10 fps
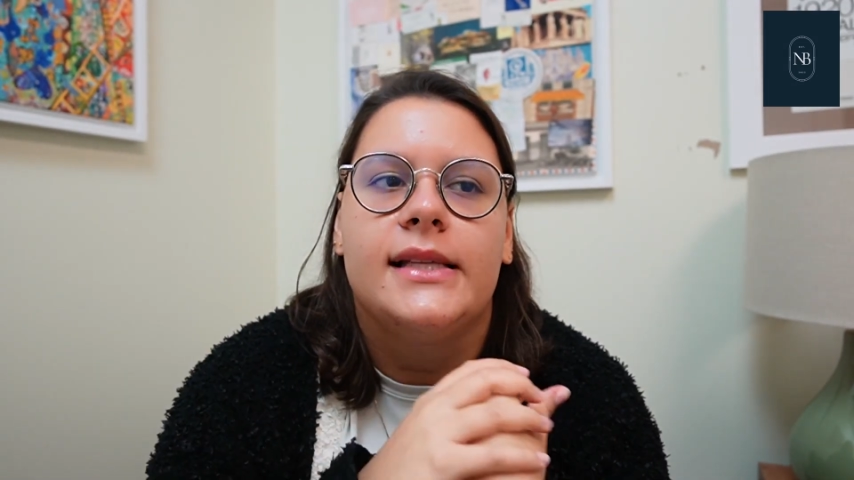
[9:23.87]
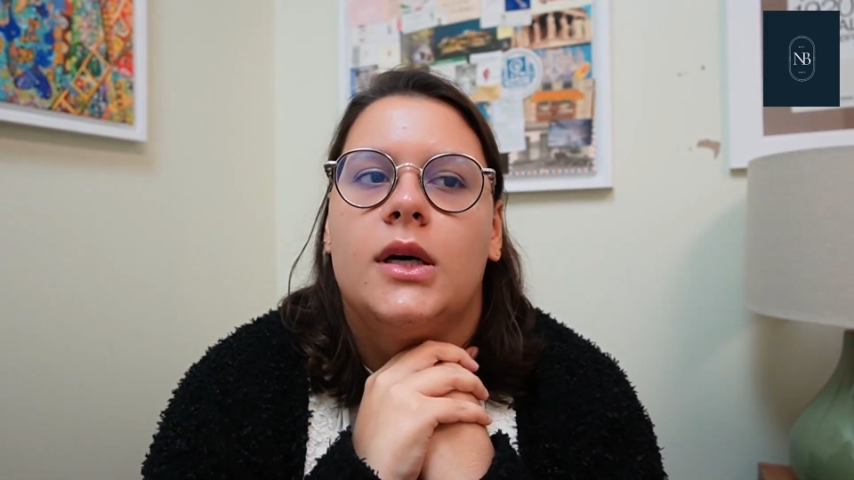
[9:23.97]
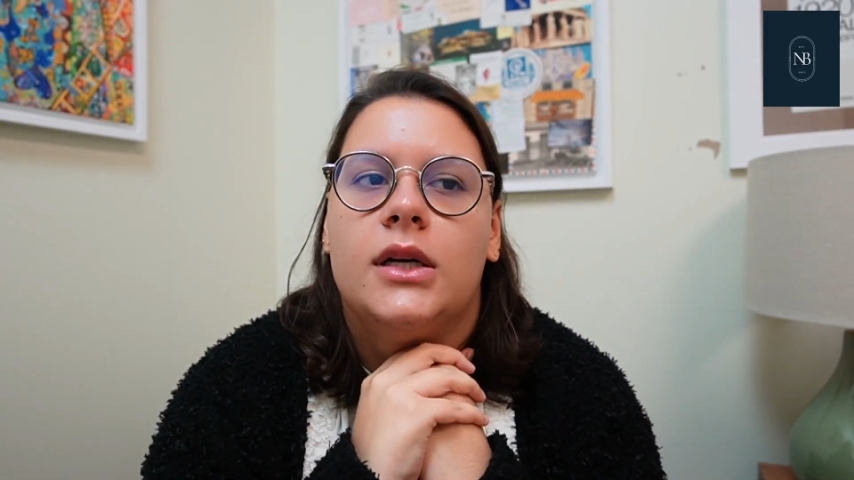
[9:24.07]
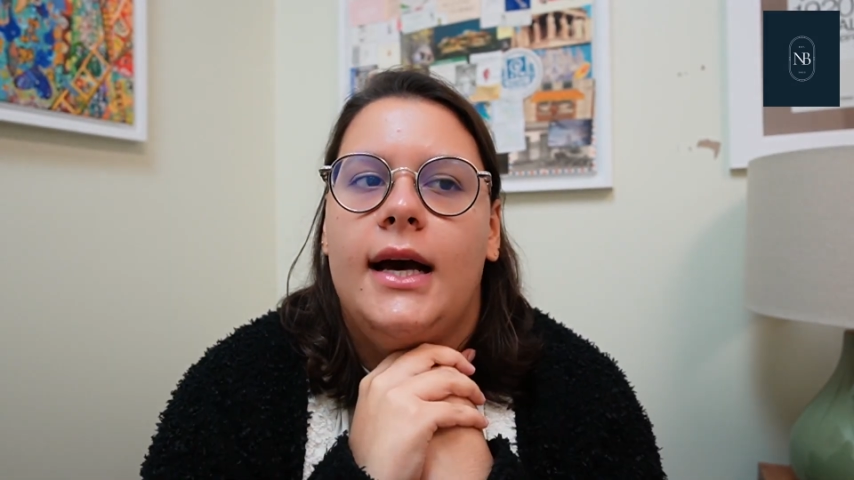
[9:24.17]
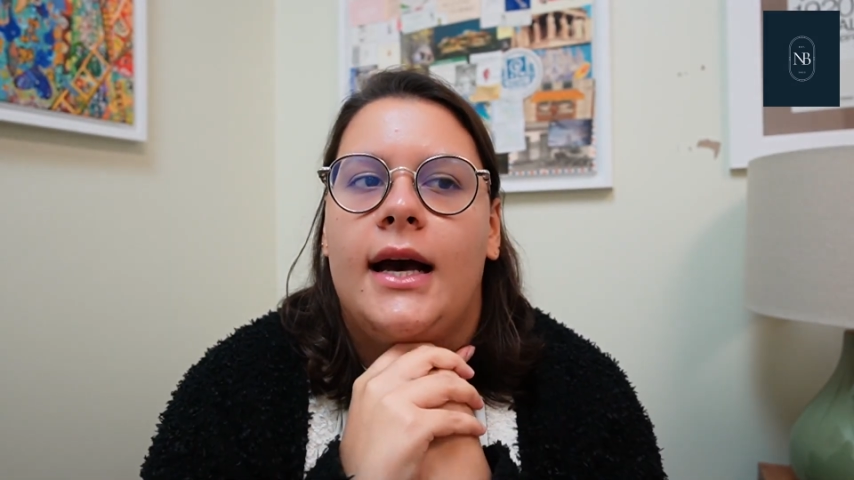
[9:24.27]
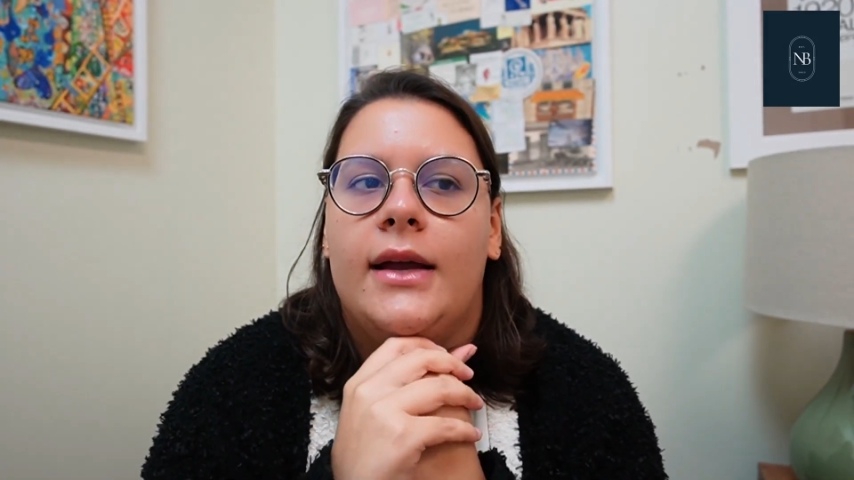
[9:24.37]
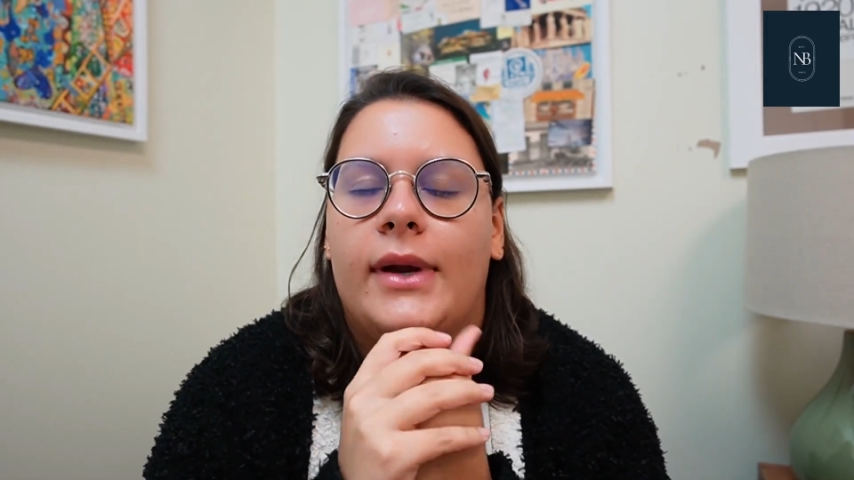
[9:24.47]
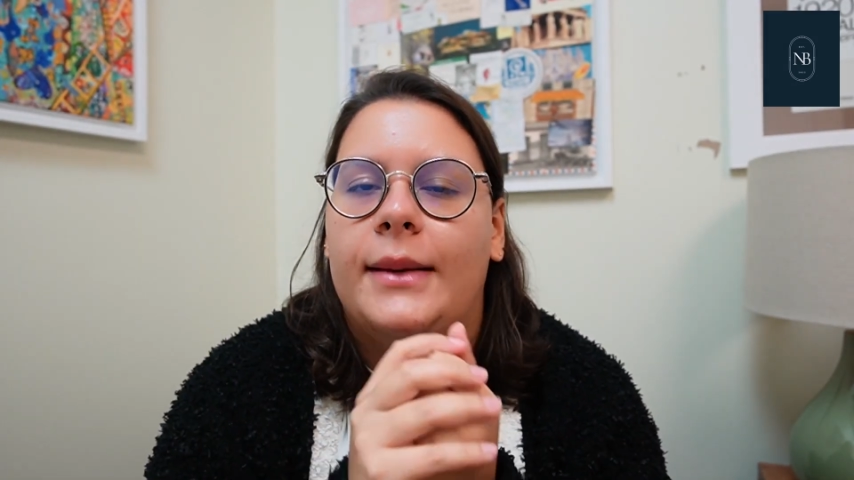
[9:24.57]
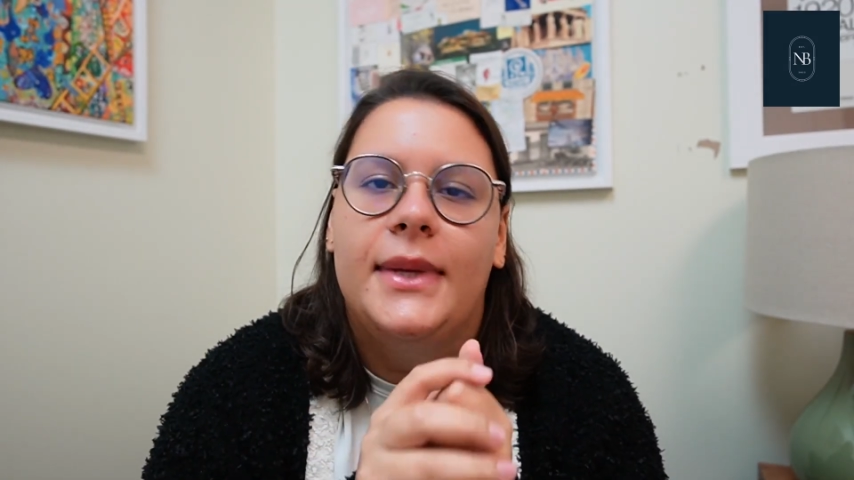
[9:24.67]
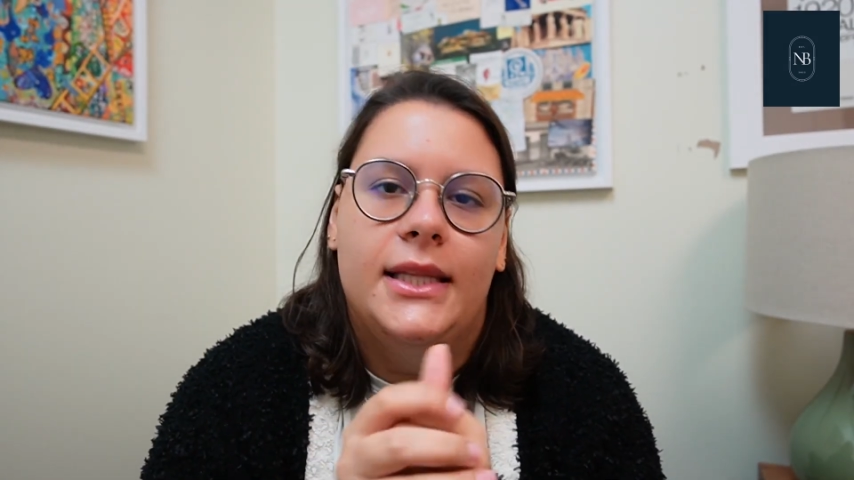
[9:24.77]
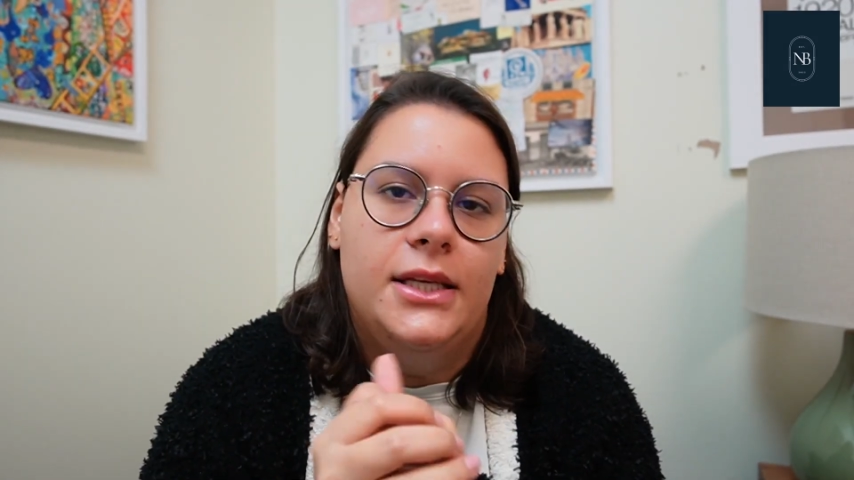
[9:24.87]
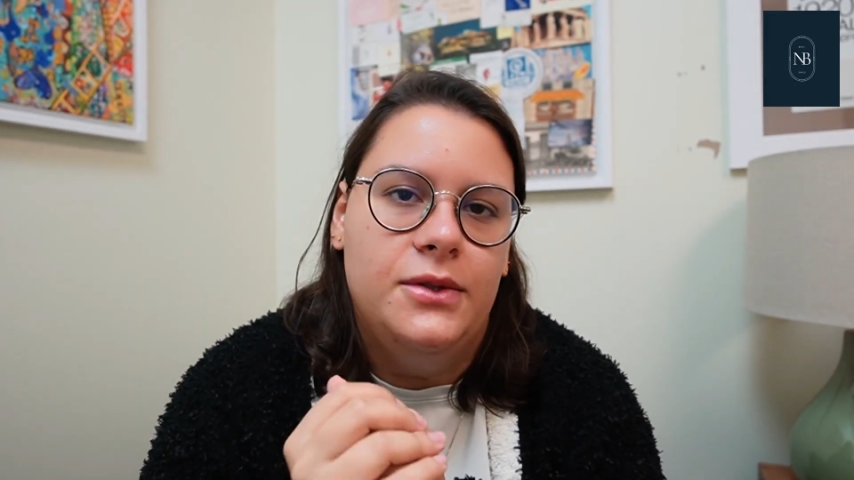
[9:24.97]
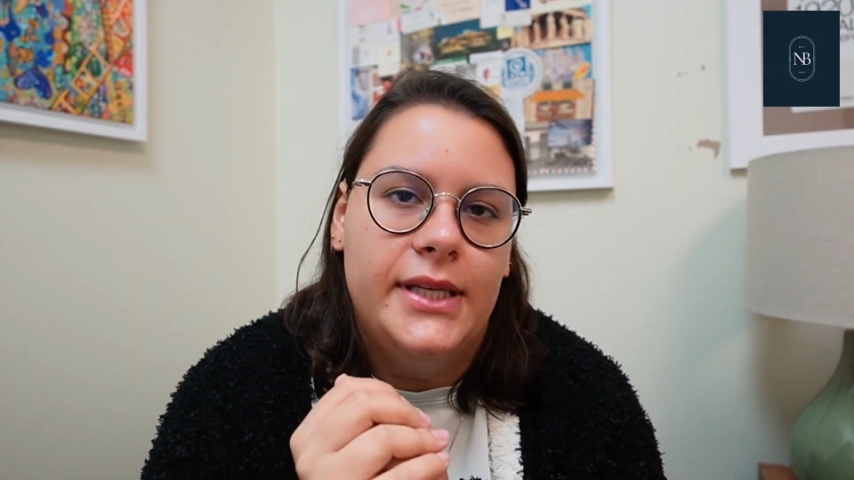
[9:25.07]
what I recommend that you